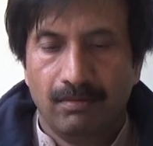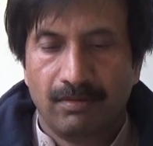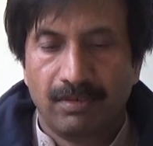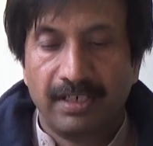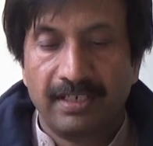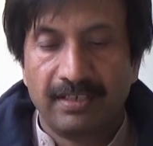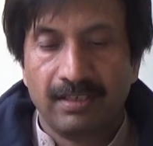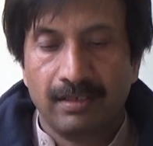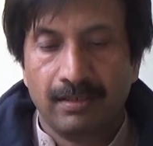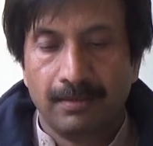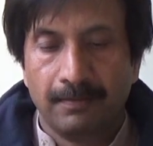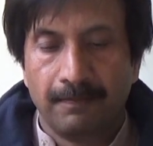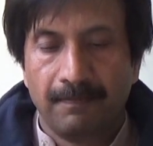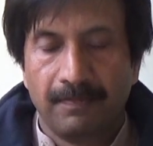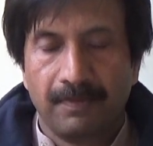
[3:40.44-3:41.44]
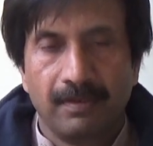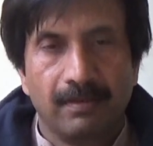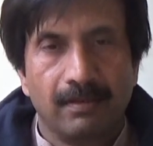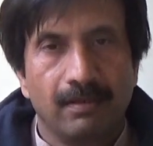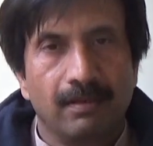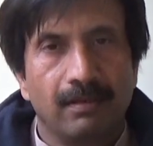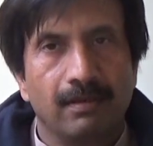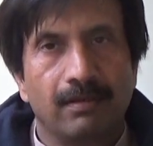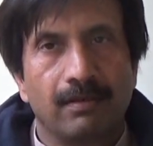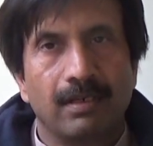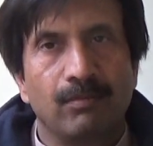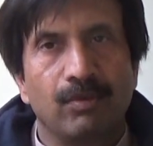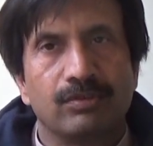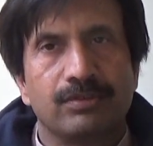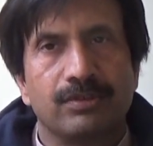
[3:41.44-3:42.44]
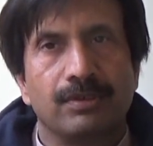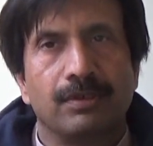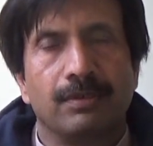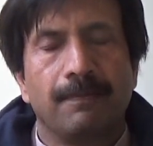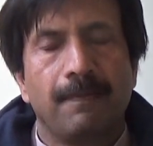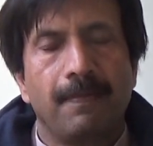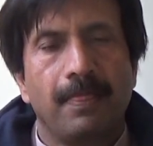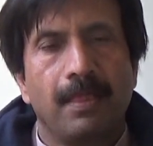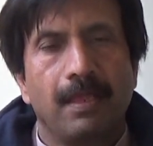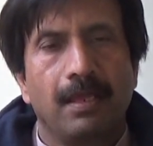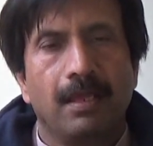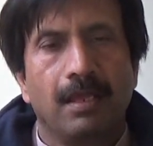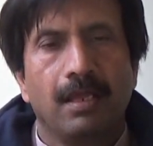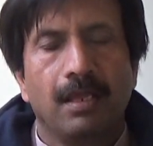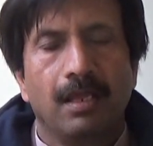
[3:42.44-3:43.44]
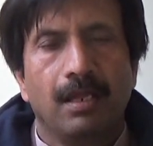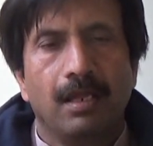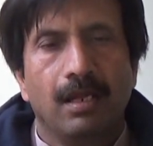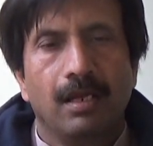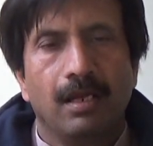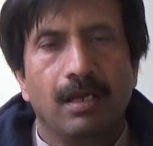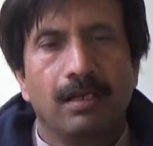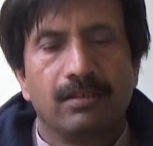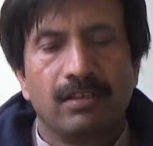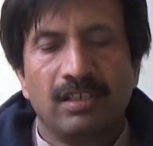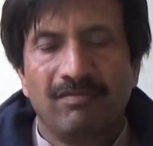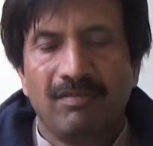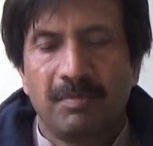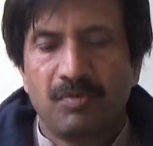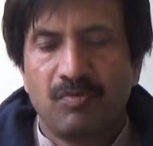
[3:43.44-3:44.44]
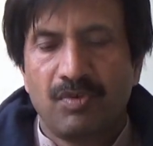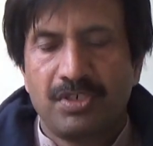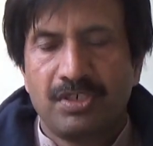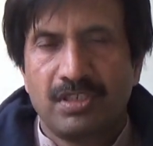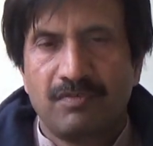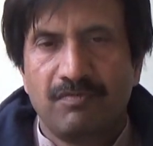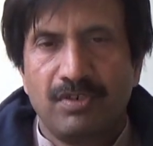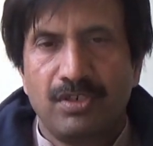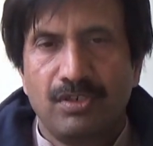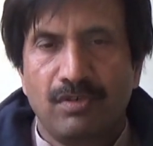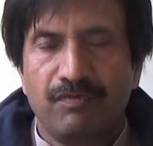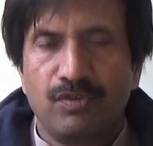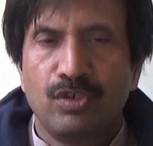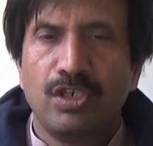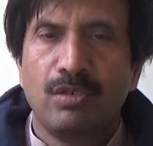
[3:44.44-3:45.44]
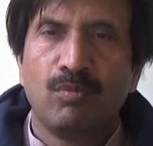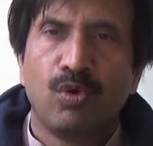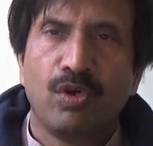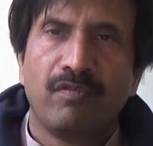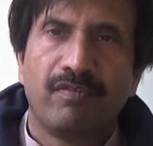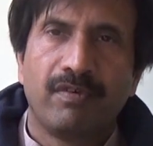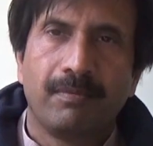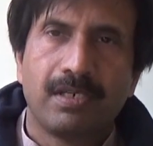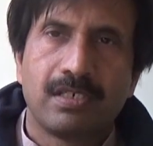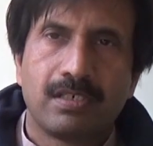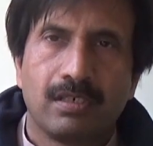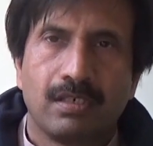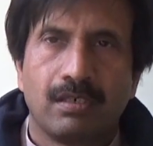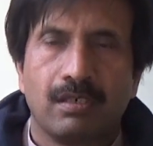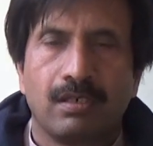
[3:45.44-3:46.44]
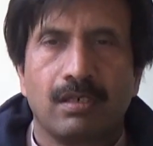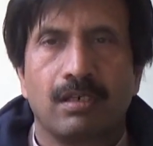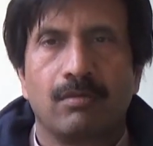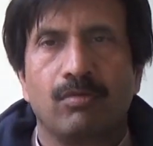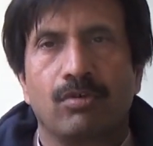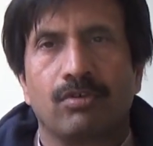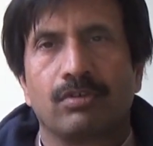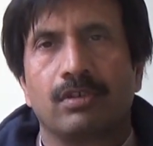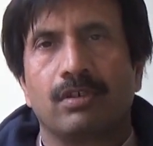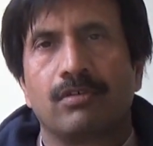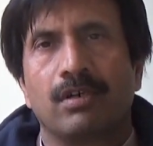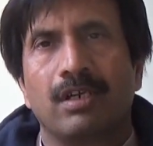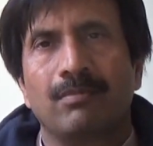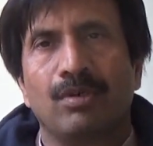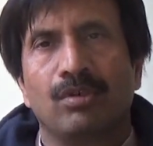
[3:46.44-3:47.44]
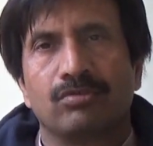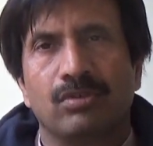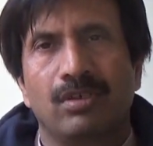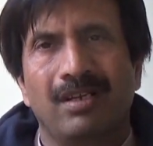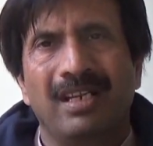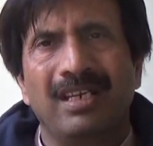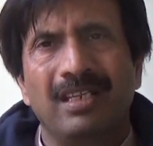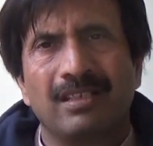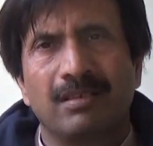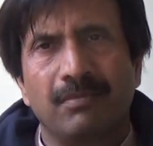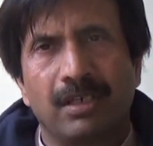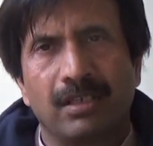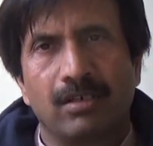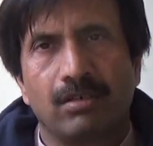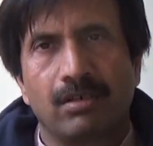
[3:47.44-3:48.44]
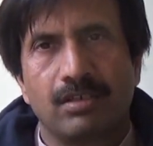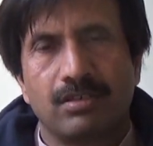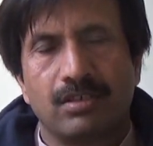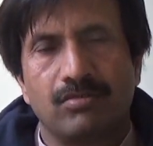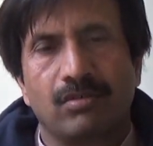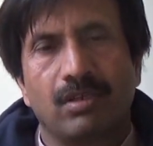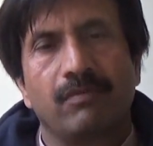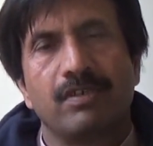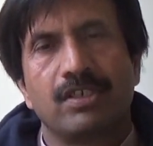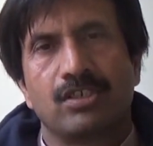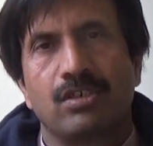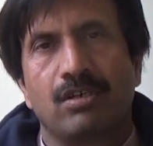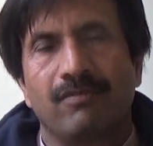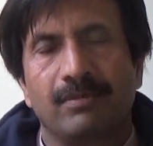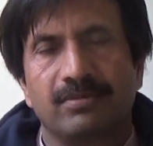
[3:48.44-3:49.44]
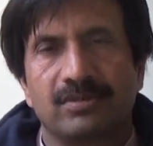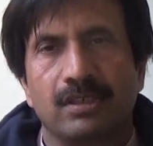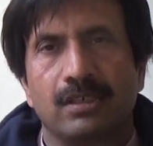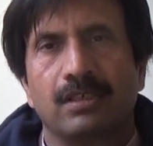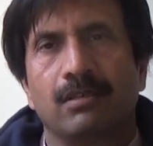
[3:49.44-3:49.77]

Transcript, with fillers: treat the dry mouth, you know. Uh, thank you very much for watching this video. If you need more information uh, about the dry mouth or any other medical condition, you can visit our website